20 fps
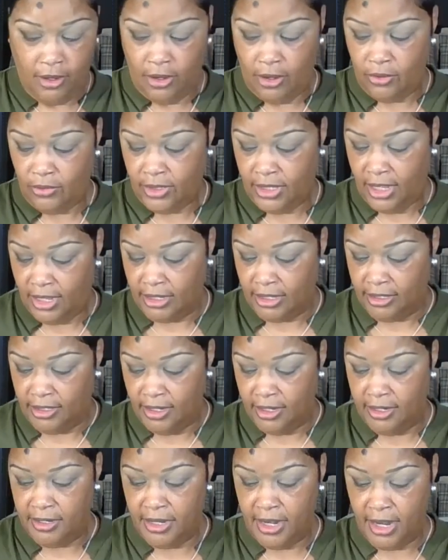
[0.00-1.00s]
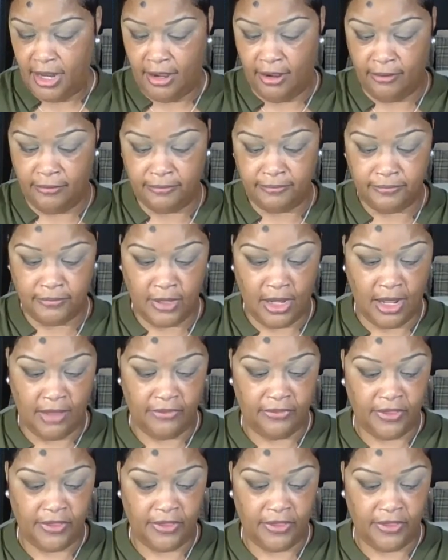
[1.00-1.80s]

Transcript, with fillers: Okay, now I